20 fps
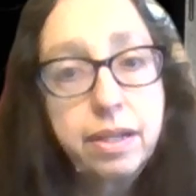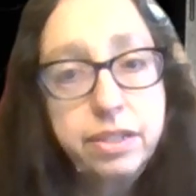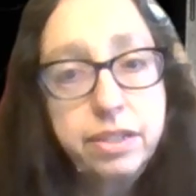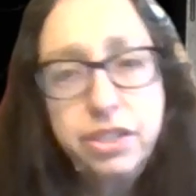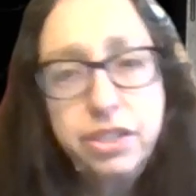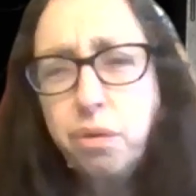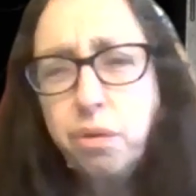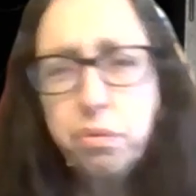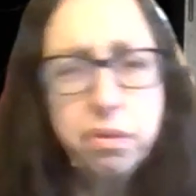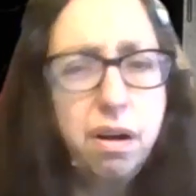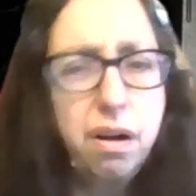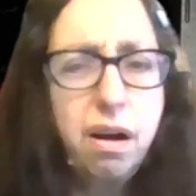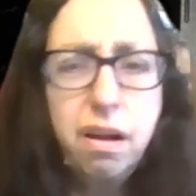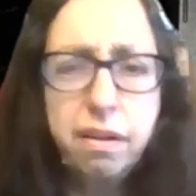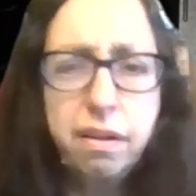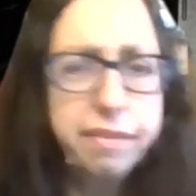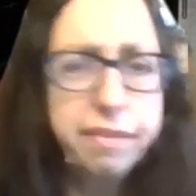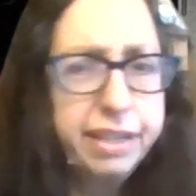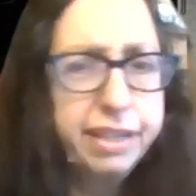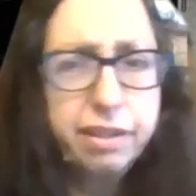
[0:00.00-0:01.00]
Don't
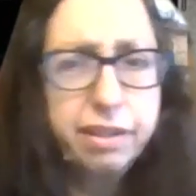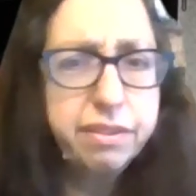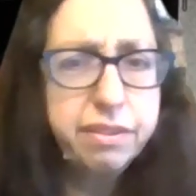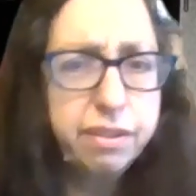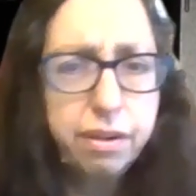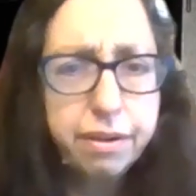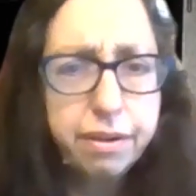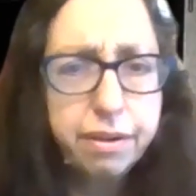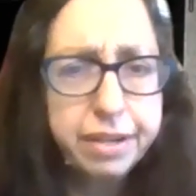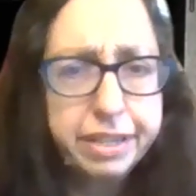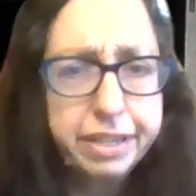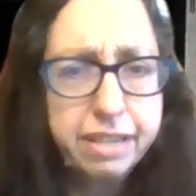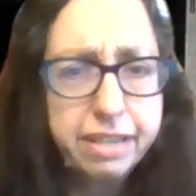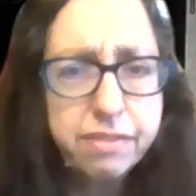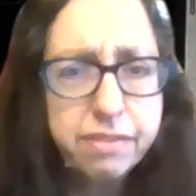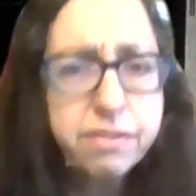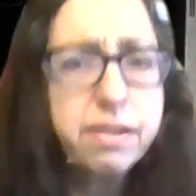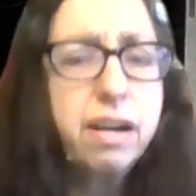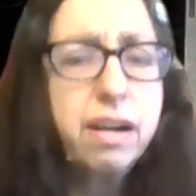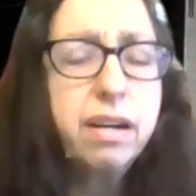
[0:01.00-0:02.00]
call the
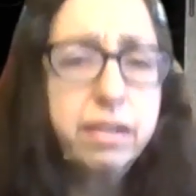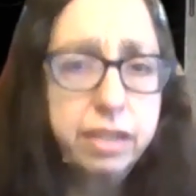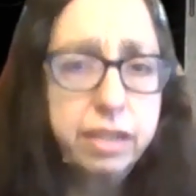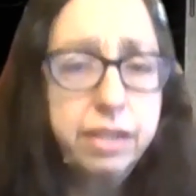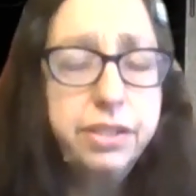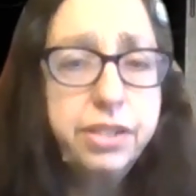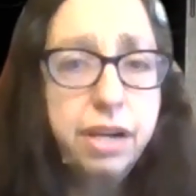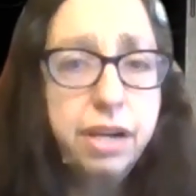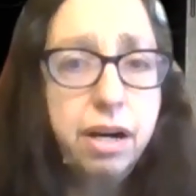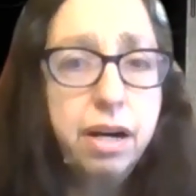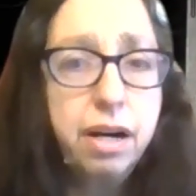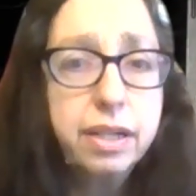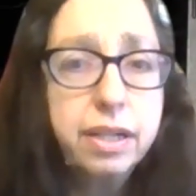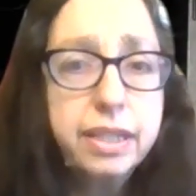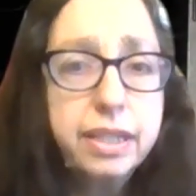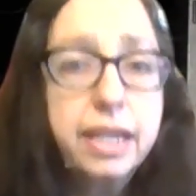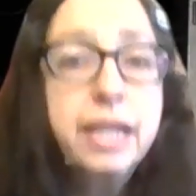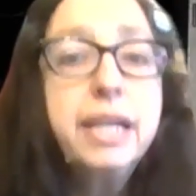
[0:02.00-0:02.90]
authorities on a dog